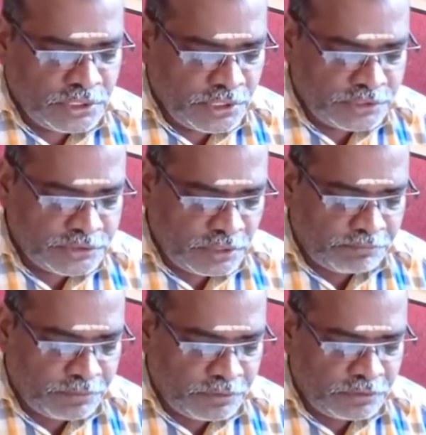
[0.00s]

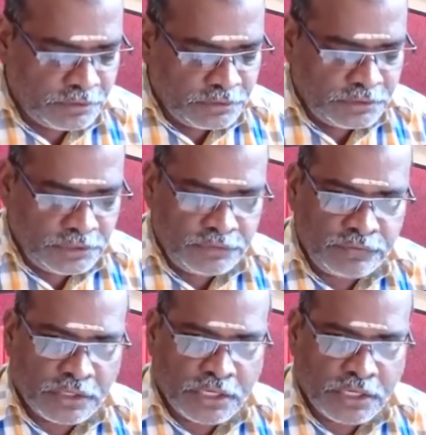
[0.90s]
Example: if the